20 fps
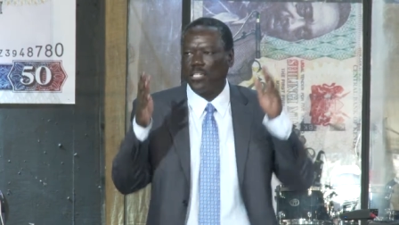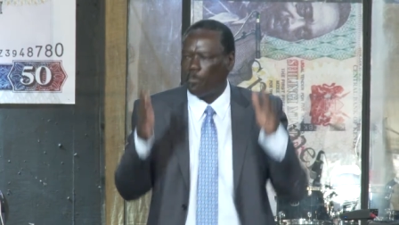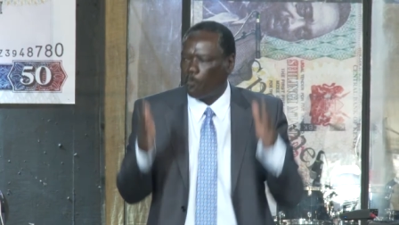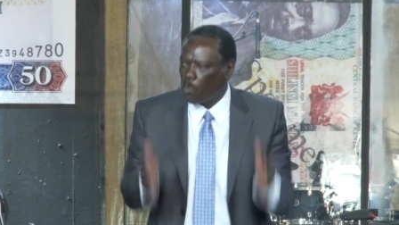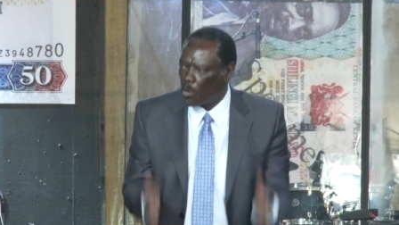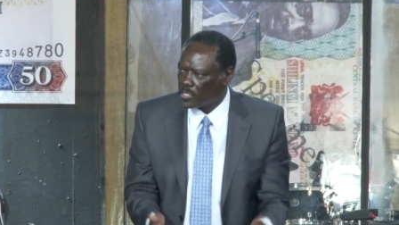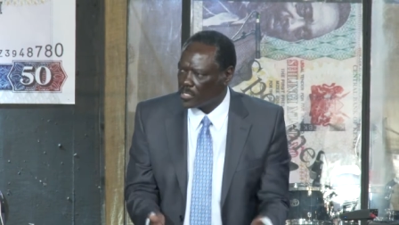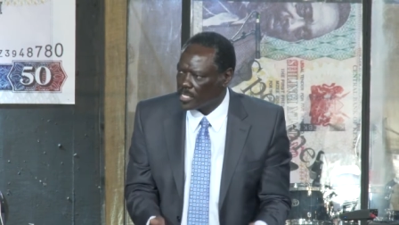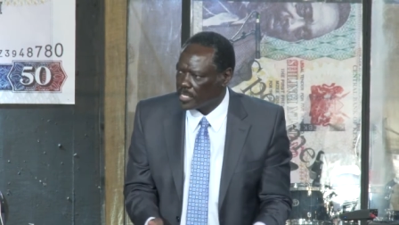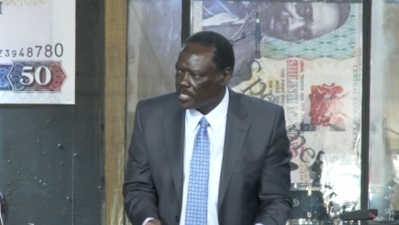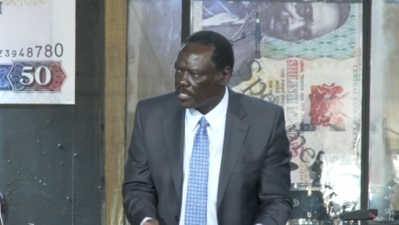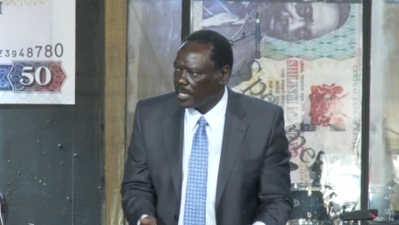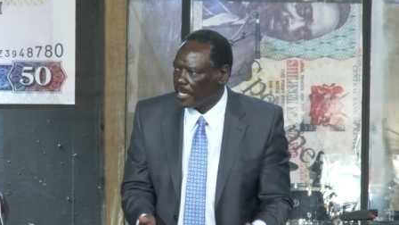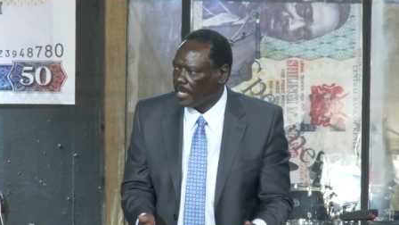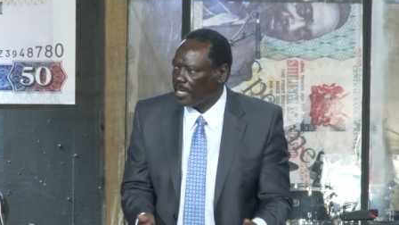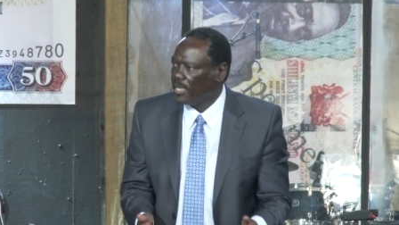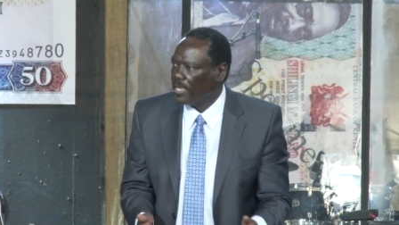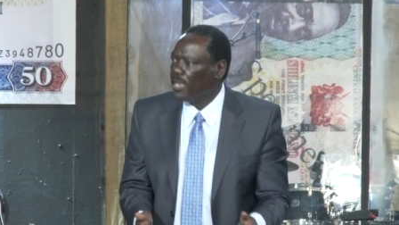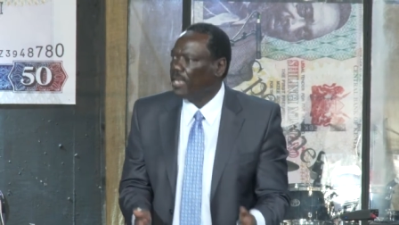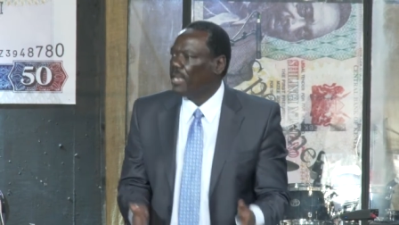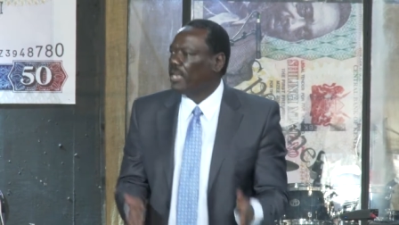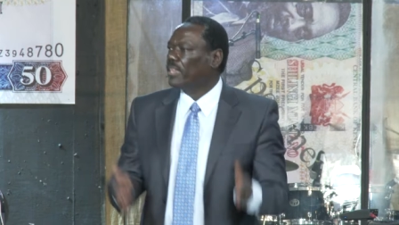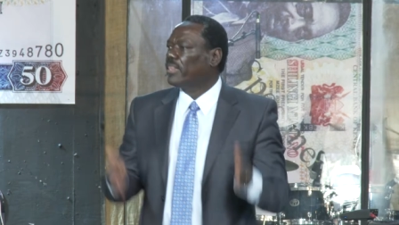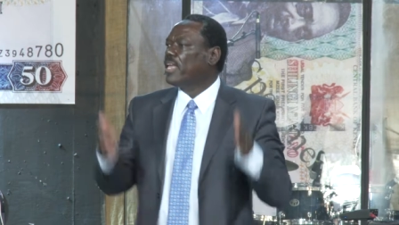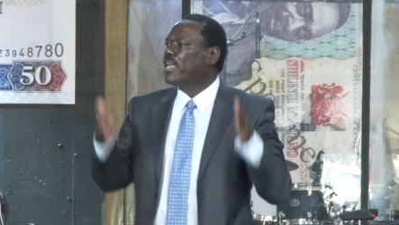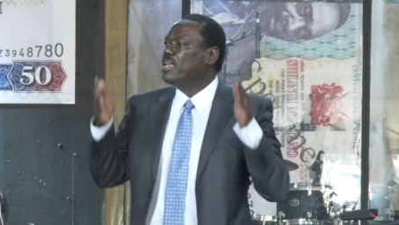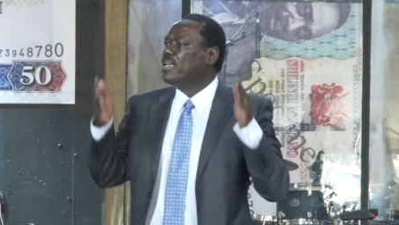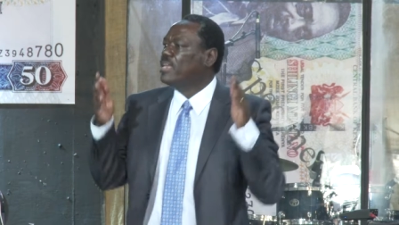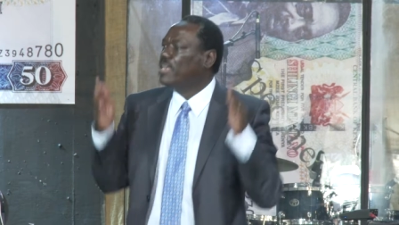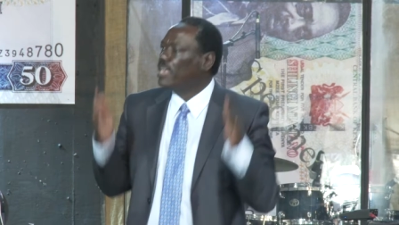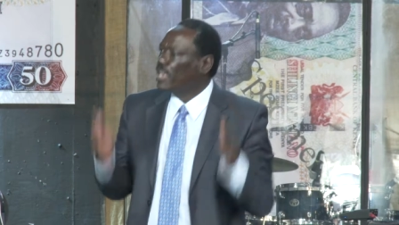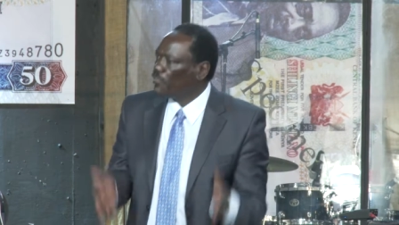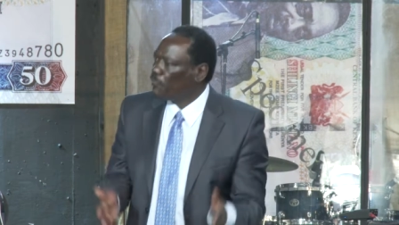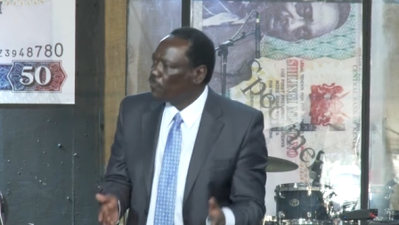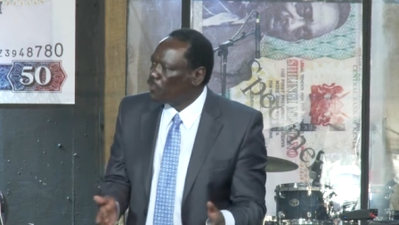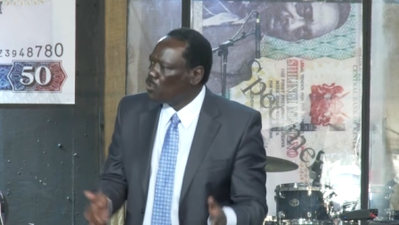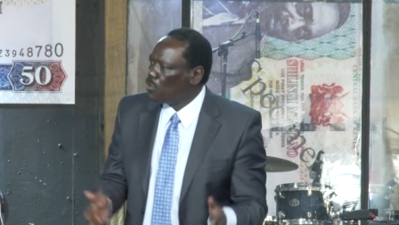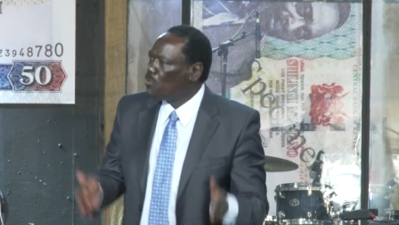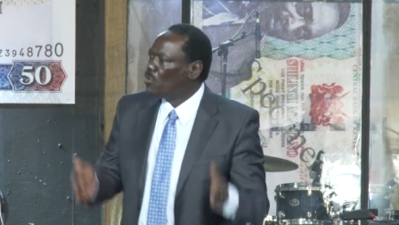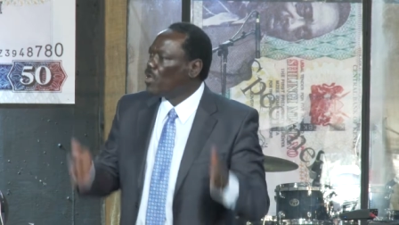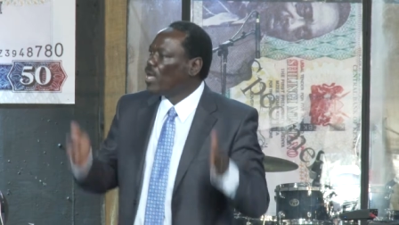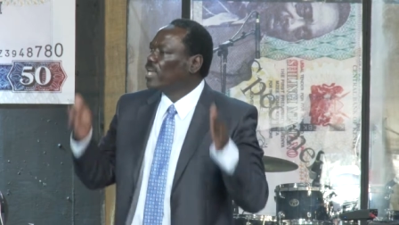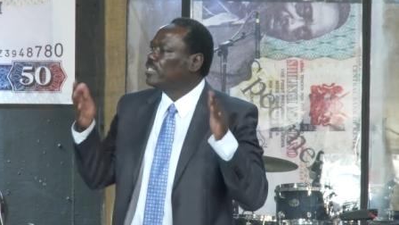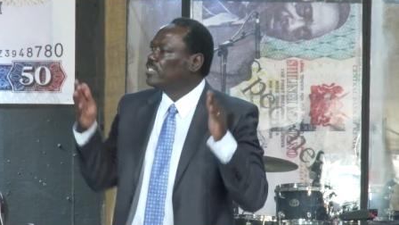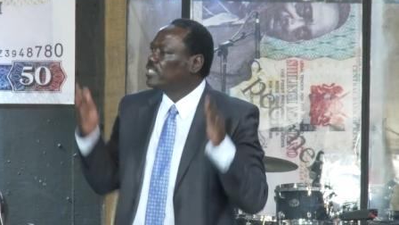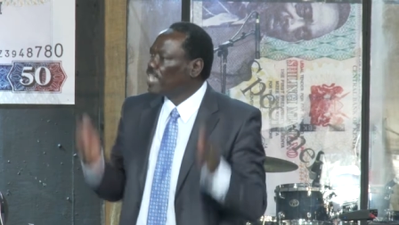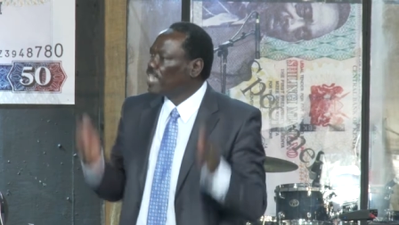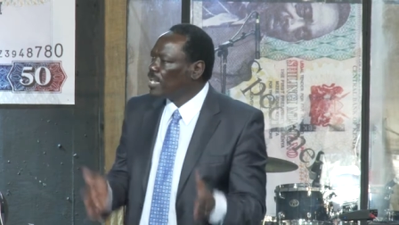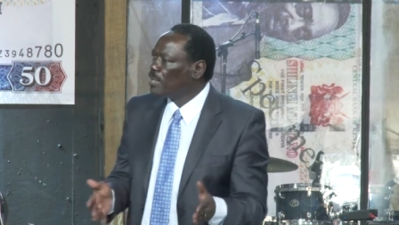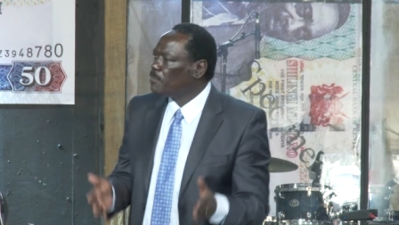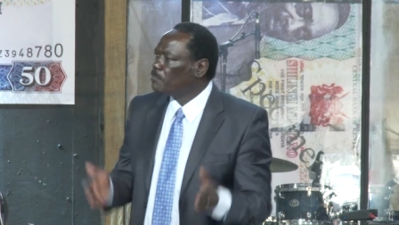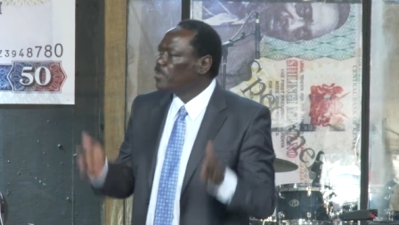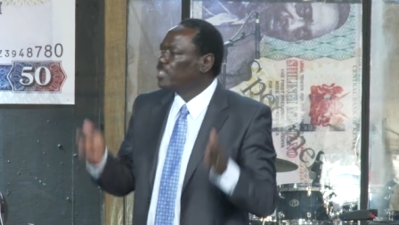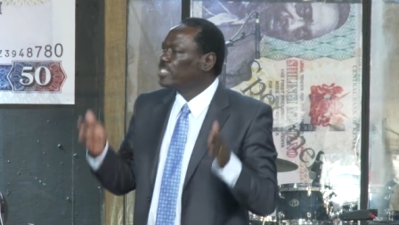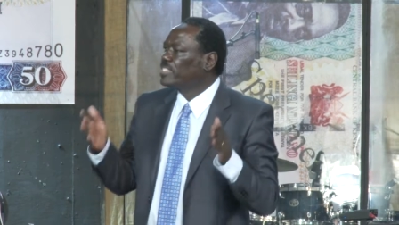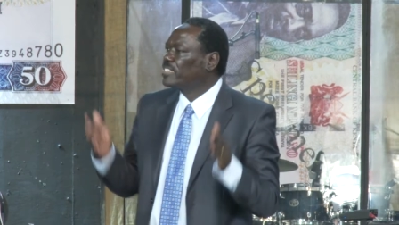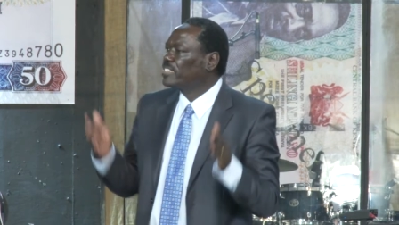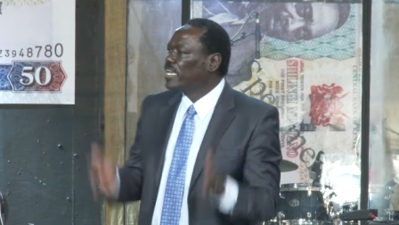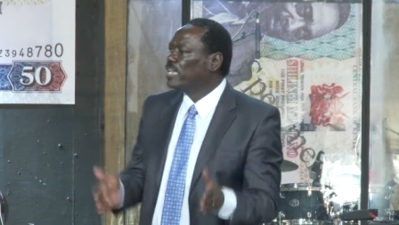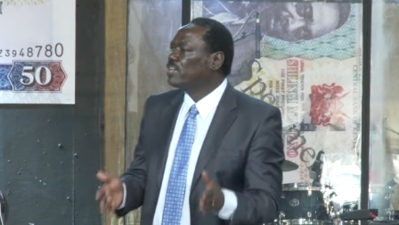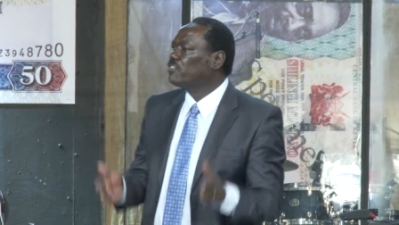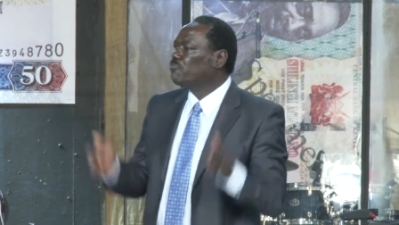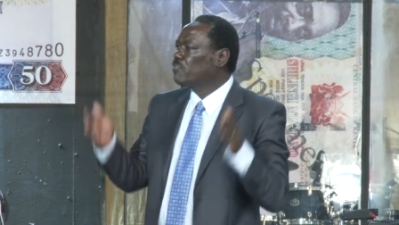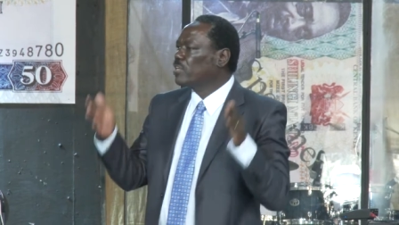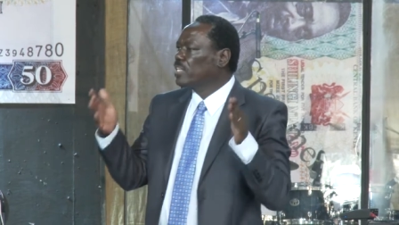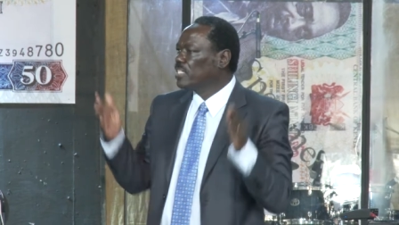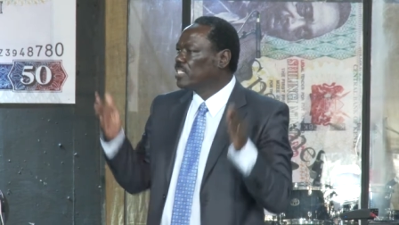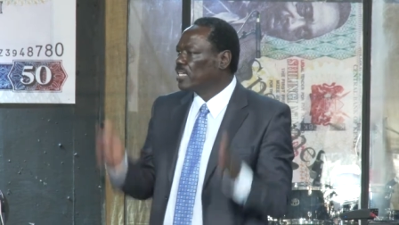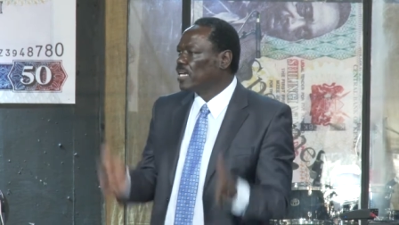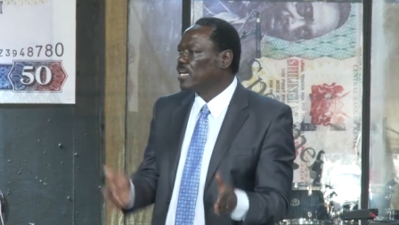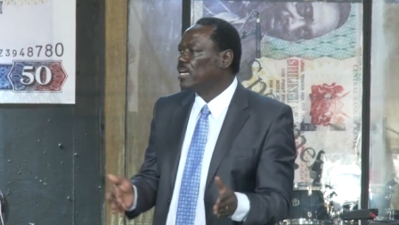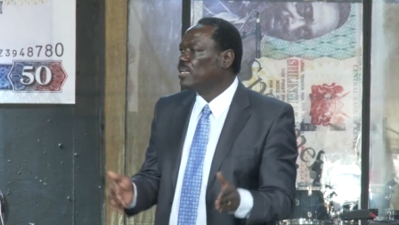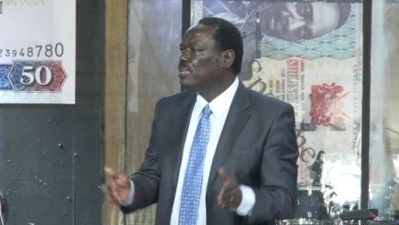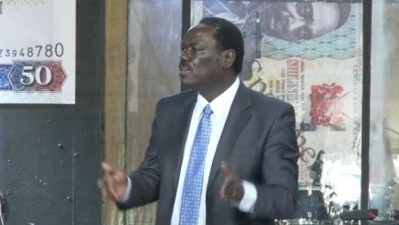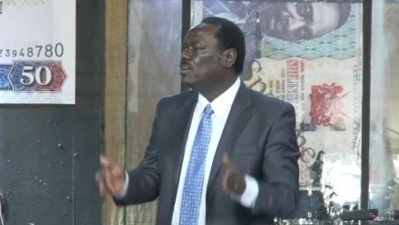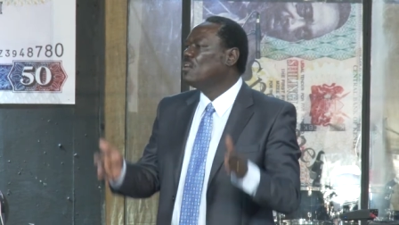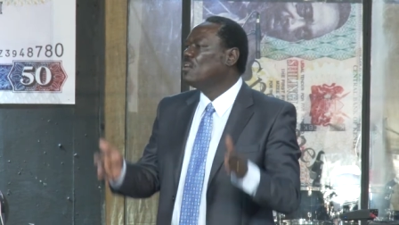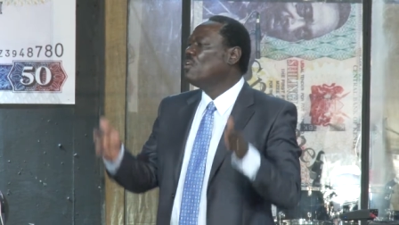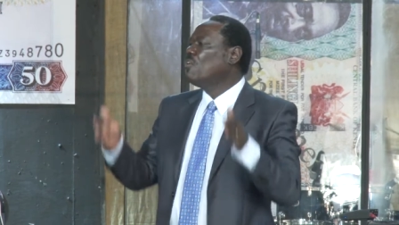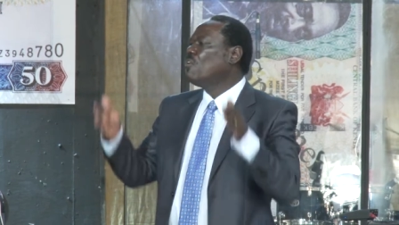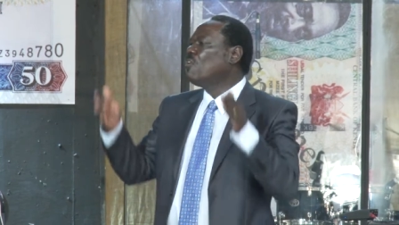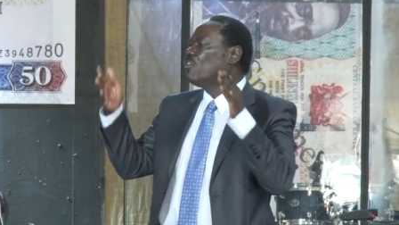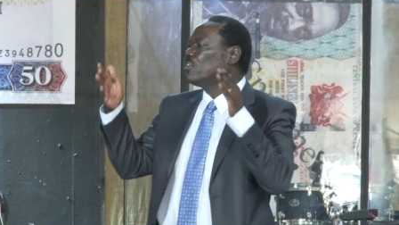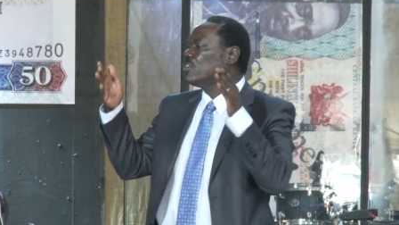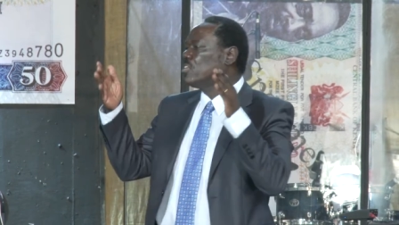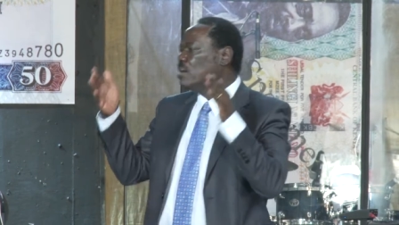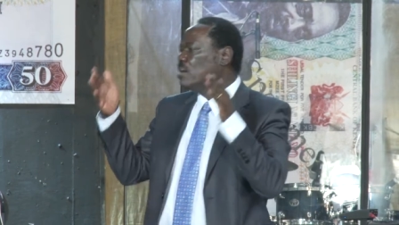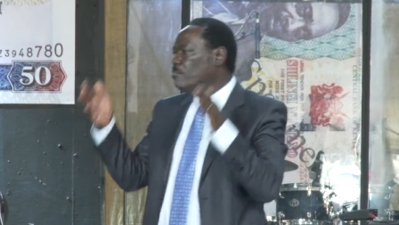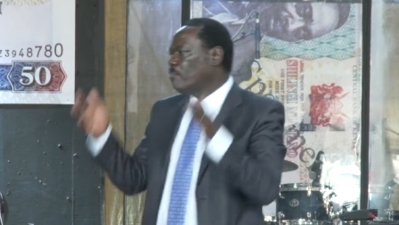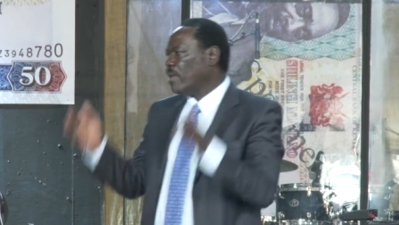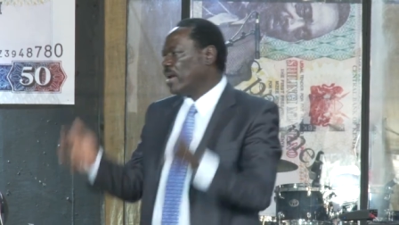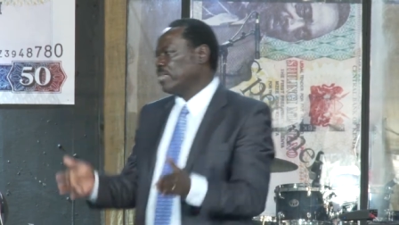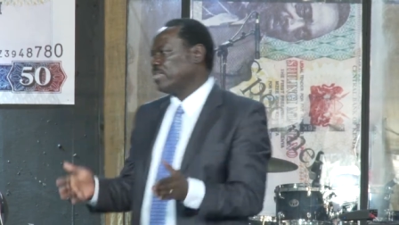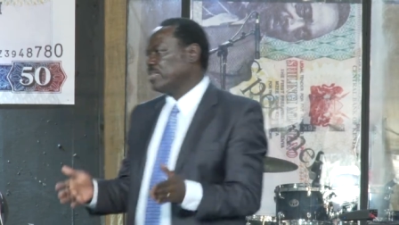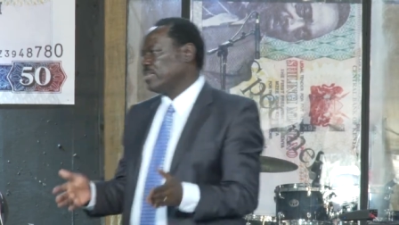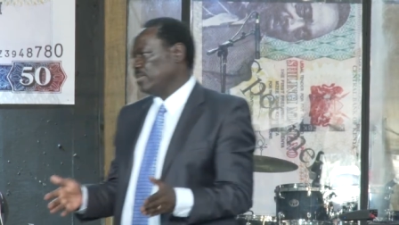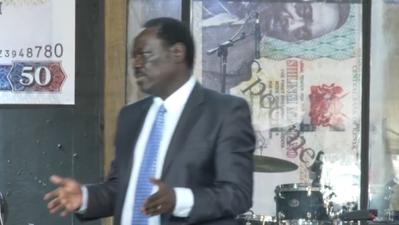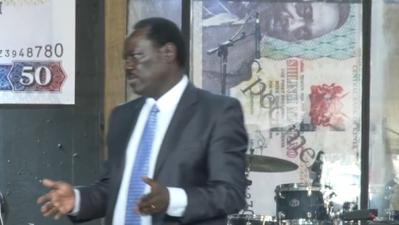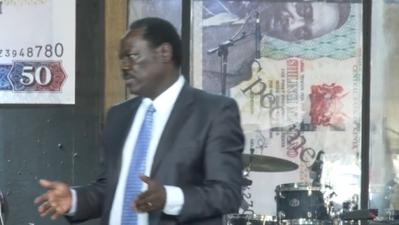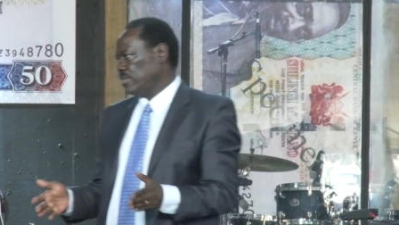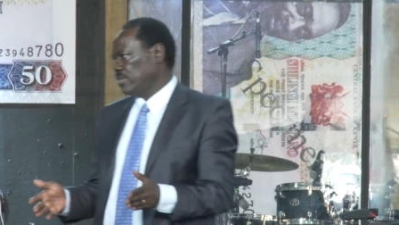depositing, they give you a 10% return on your money.